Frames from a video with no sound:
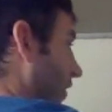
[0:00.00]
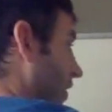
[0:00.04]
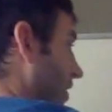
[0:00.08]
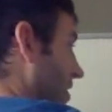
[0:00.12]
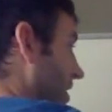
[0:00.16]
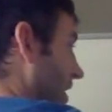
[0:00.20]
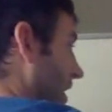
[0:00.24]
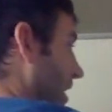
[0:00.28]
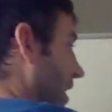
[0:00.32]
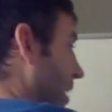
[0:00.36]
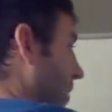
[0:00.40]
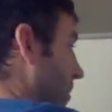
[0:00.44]

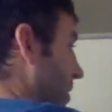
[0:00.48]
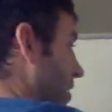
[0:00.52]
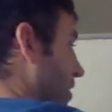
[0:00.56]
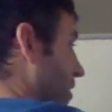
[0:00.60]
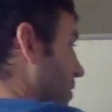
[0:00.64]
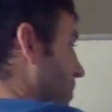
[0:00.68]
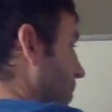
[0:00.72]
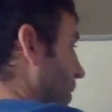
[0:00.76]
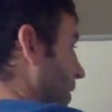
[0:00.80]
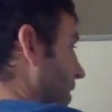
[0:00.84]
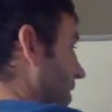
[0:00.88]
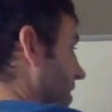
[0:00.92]
first, let me
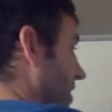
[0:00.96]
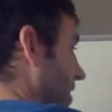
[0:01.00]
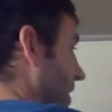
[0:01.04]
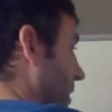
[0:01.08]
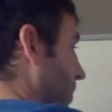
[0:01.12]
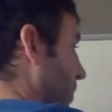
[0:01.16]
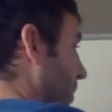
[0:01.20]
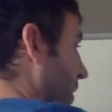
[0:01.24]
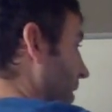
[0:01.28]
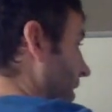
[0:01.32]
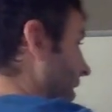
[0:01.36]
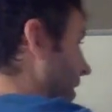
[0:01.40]
just put this
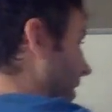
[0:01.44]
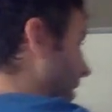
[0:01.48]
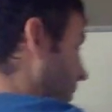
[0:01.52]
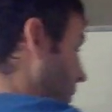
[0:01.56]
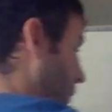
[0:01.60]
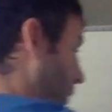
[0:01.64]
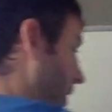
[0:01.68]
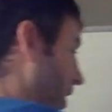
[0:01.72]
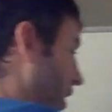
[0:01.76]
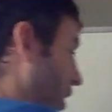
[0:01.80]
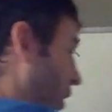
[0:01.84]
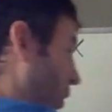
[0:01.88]
up here.
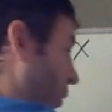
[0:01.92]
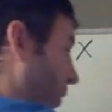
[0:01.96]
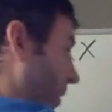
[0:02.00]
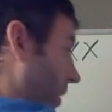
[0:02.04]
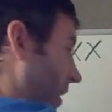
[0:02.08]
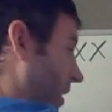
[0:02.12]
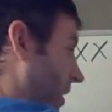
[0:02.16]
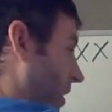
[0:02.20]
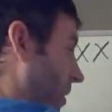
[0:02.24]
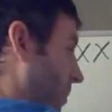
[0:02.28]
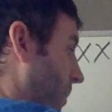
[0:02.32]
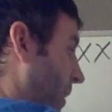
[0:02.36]
We
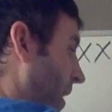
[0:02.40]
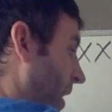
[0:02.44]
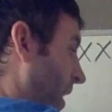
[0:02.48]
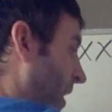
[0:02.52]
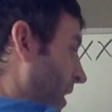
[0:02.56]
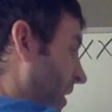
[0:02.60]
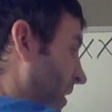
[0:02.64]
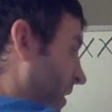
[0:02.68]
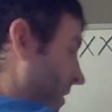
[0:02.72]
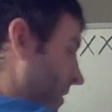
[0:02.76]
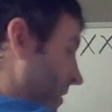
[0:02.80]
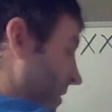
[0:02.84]
know the
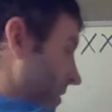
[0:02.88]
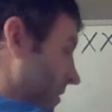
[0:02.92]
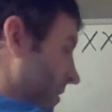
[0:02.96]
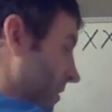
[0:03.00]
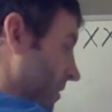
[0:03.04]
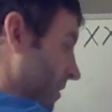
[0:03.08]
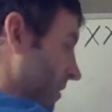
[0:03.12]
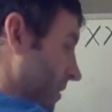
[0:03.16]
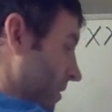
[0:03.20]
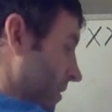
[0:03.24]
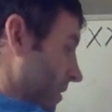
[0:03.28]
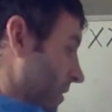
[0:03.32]
man
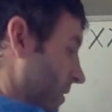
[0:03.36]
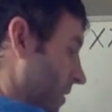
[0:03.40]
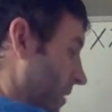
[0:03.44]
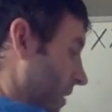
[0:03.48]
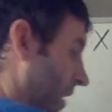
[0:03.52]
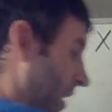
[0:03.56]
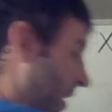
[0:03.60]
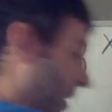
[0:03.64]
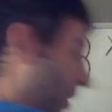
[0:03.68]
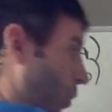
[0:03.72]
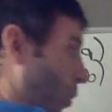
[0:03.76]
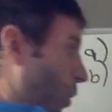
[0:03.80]

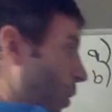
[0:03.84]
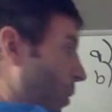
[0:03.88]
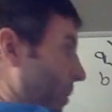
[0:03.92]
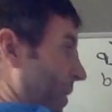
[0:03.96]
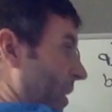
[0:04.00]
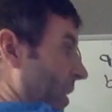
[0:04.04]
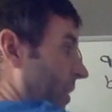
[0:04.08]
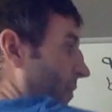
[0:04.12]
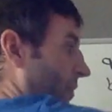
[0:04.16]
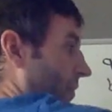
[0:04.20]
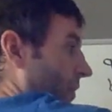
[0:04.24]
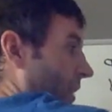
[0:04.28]
and the
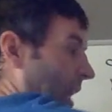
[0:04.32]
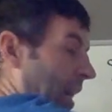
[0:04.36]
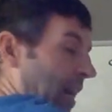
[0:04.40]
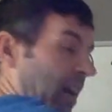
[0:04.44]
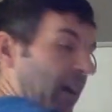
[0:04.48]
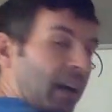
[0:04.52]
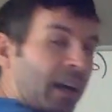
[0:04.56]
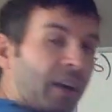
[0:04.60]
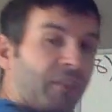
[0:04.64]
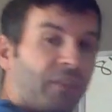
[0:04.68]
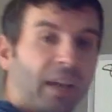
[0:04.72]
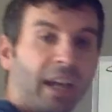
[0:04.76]
woman
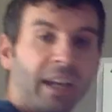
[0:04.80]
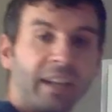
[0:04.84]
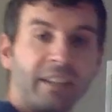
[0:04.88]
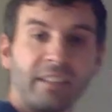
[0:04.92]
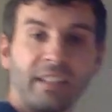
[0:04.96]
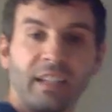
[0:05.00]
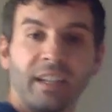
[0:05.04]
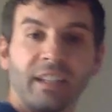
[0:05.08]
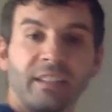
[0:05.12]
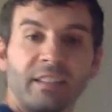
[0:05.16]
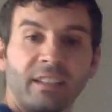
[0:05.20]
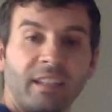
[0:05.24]
have
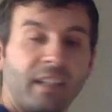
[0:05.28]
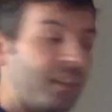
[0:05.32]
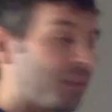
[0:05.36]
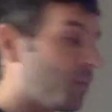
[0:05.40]
XX and